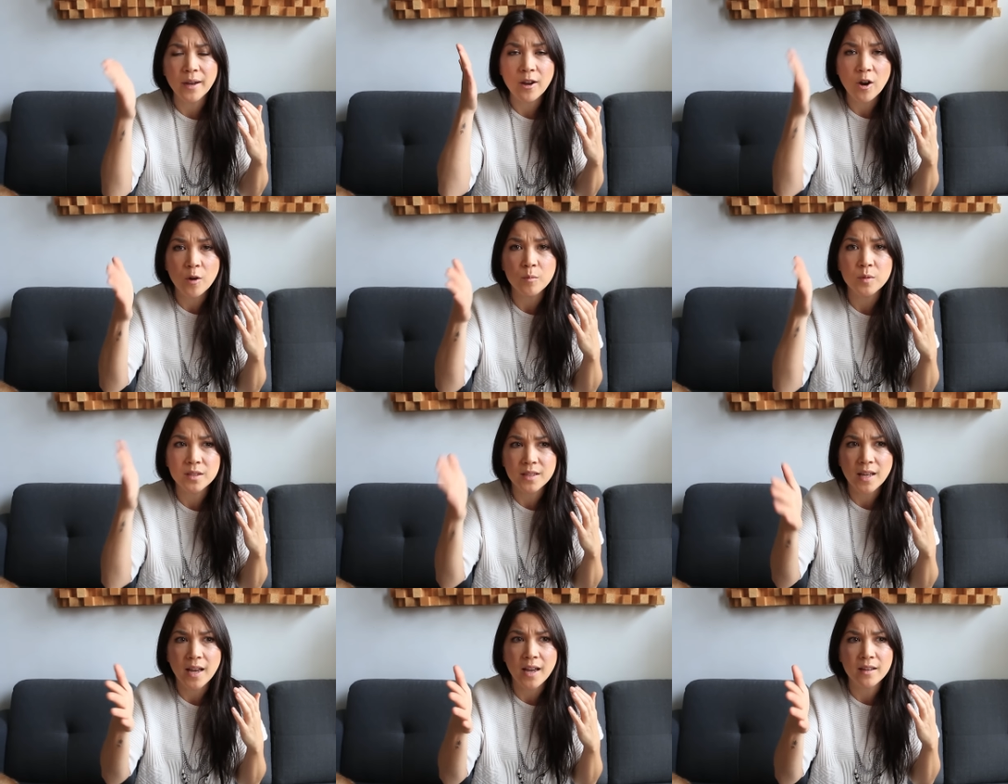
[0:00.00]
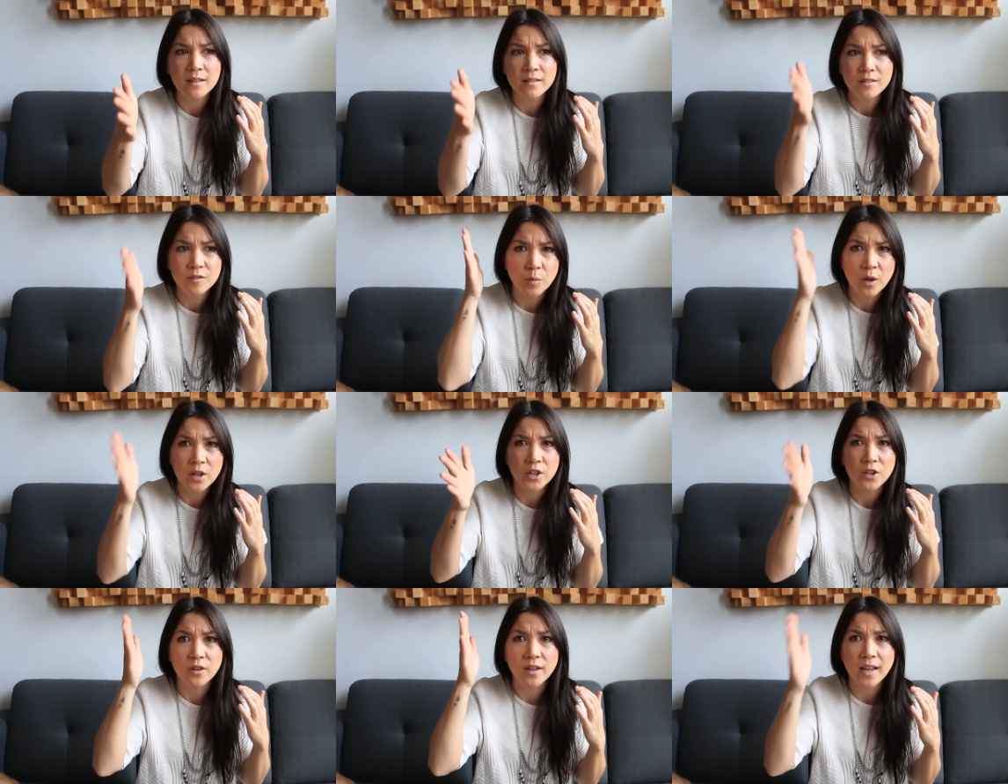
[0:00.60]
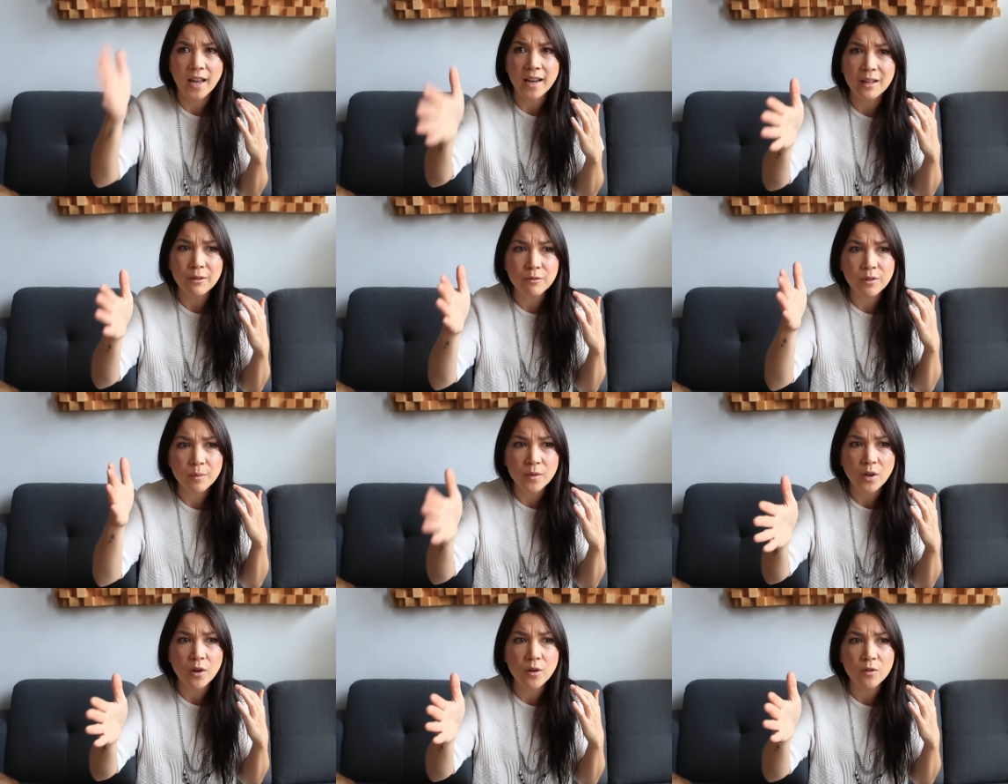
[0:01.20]
I hope that that's what you're getting
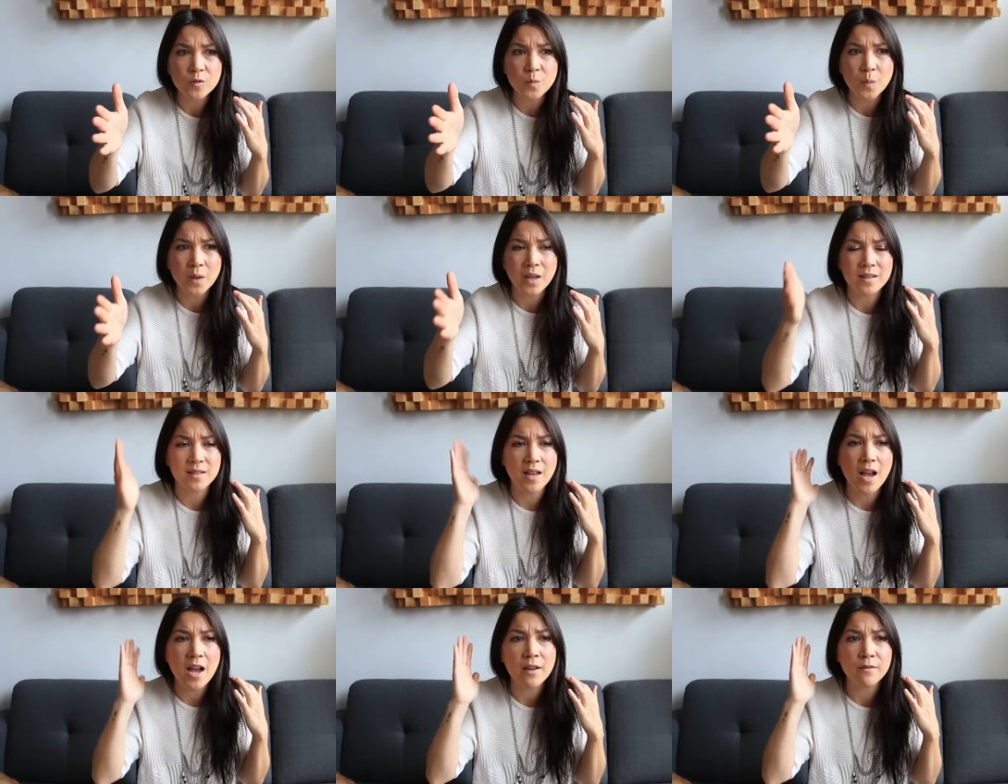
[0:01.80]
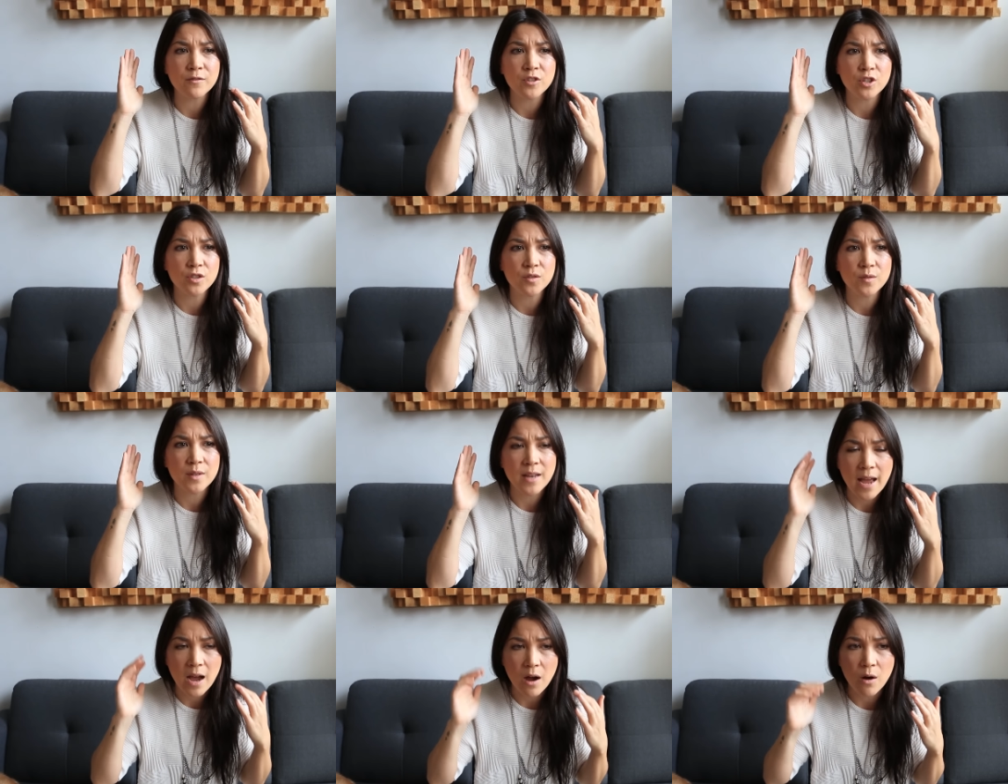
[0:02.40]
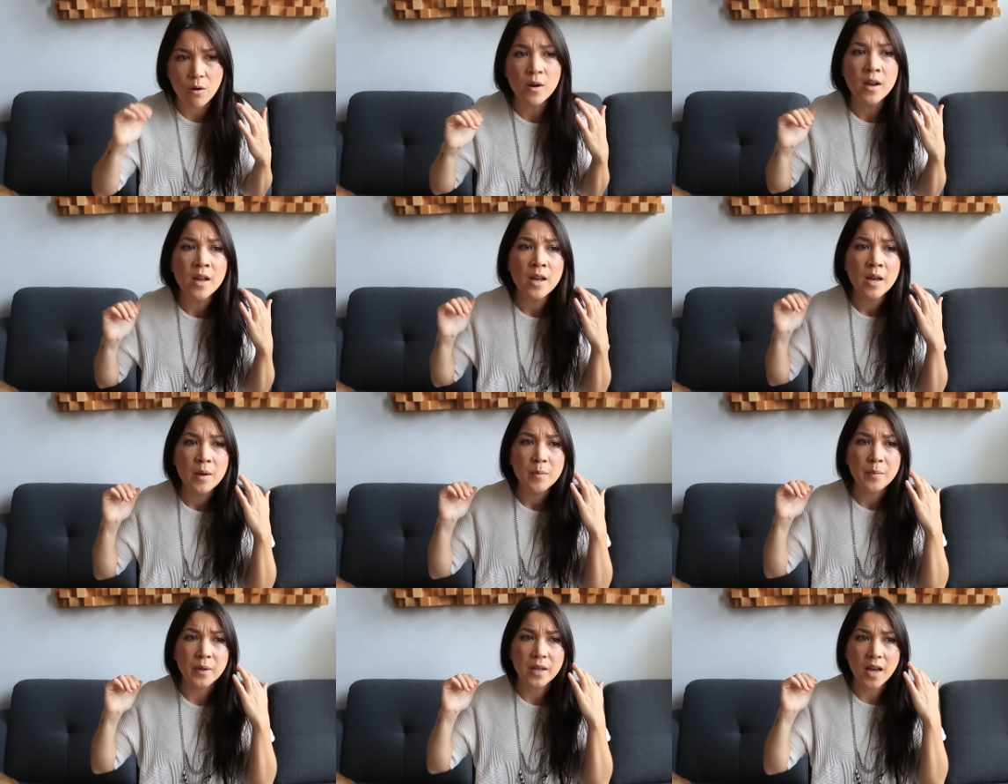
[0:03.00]
from those, because I've just now,
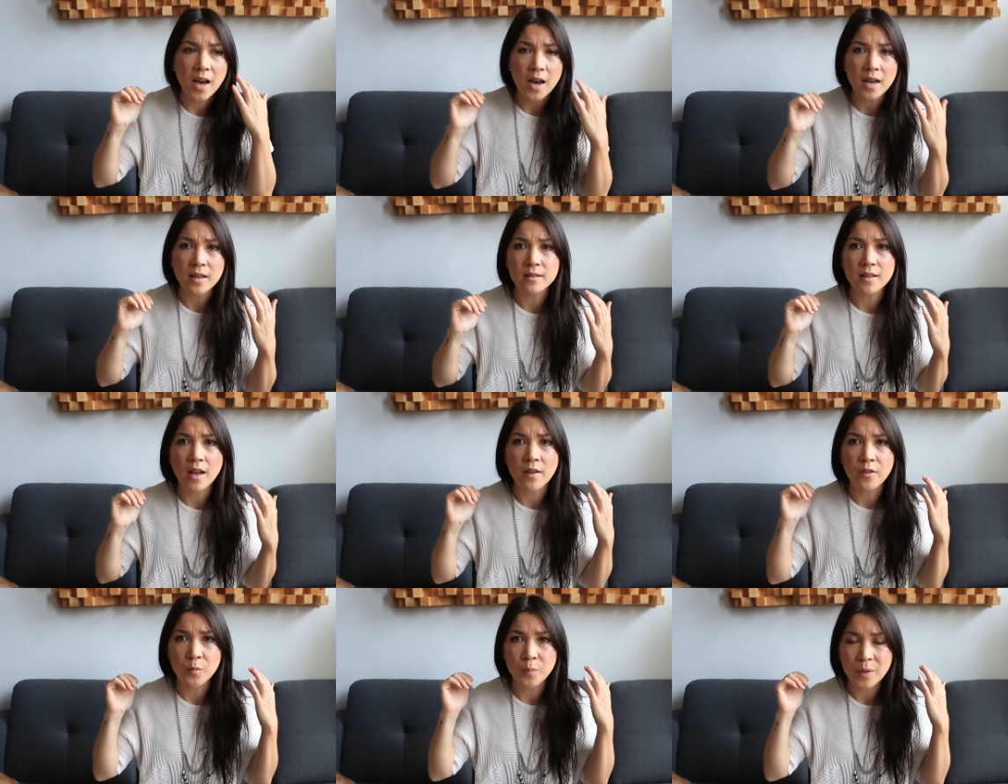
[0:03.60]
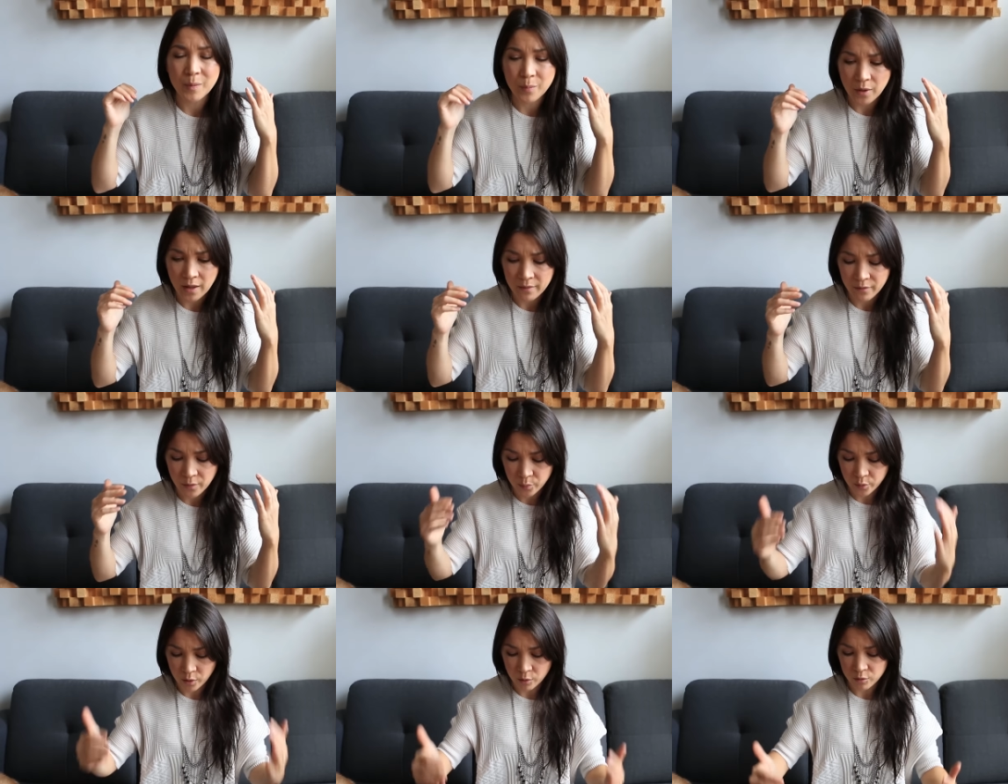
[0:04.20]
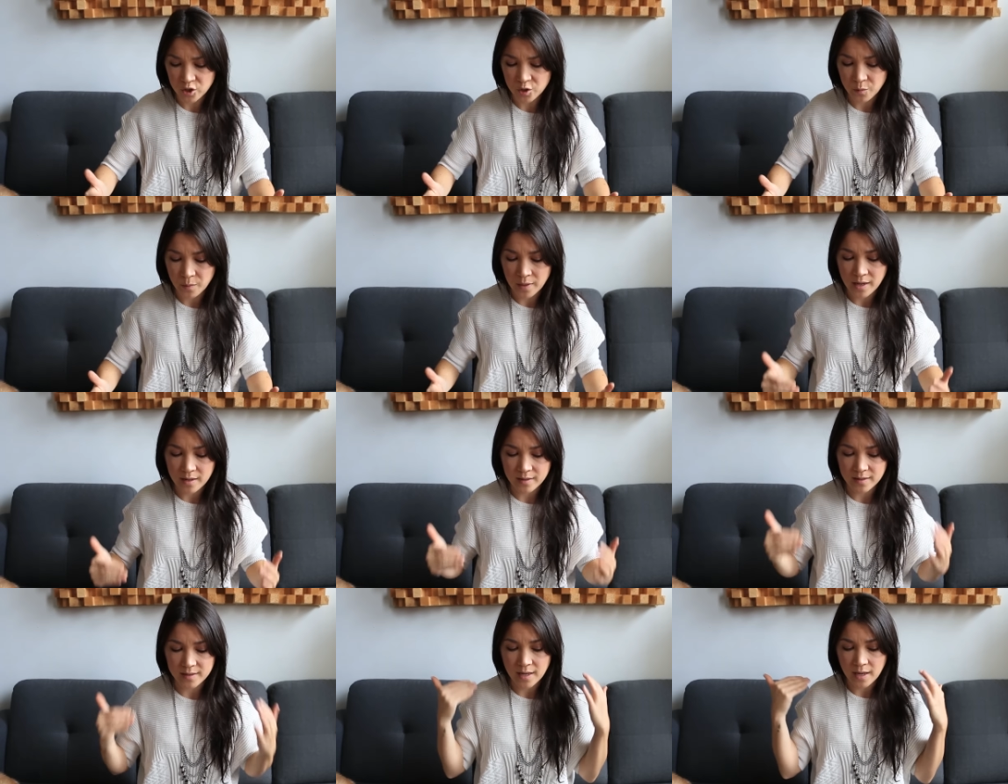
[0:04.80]
because other people have approached
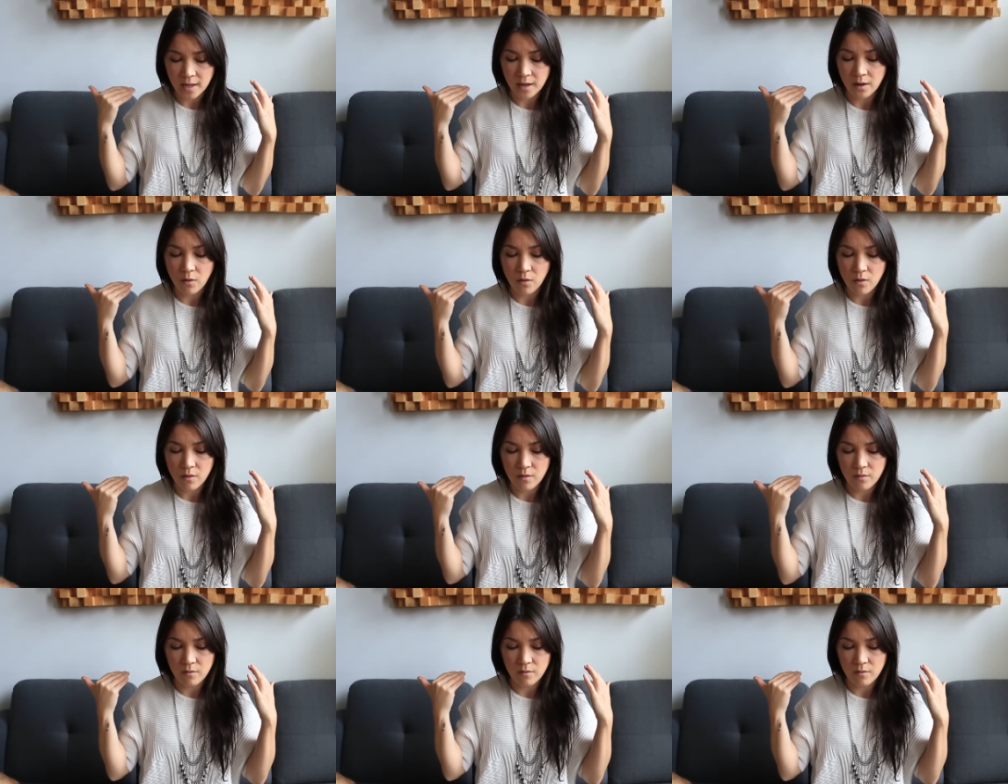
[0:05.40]
me and said,